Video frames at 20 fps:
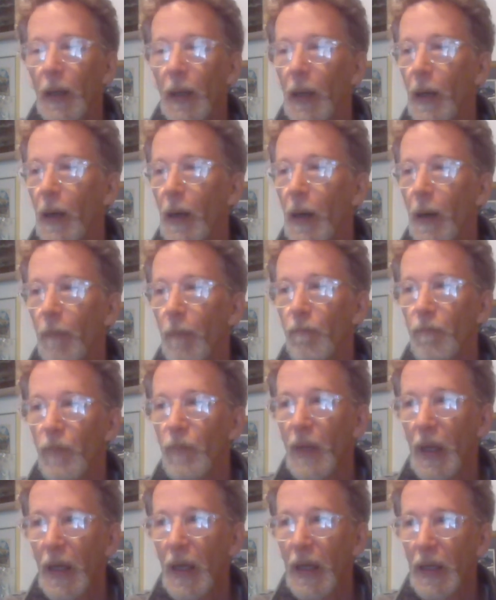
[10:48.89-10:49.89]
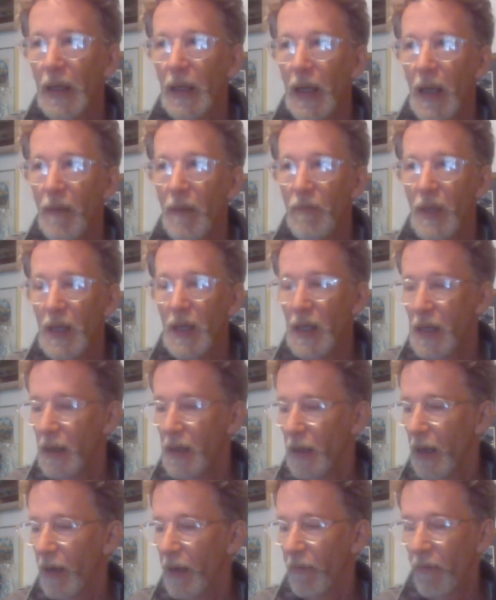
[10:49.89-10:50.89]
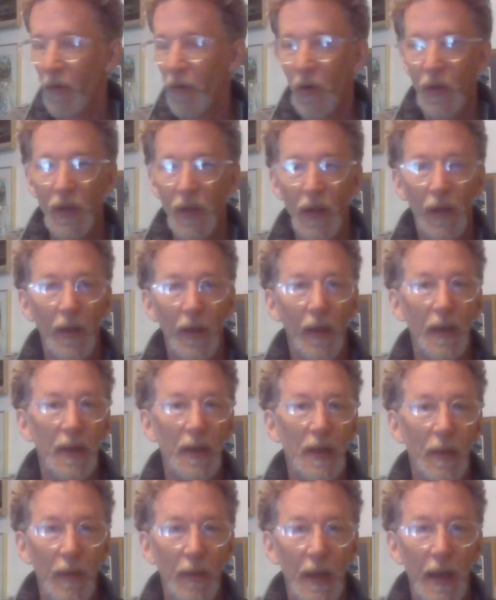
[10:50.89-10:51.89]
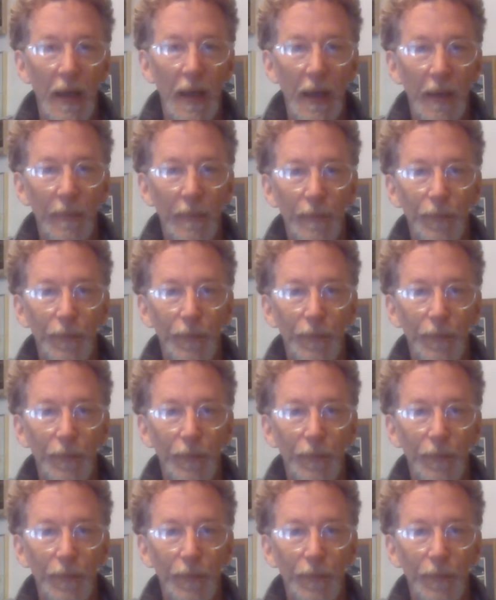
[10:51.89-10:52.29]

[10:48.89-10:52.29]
and it can be at first a little intimidating.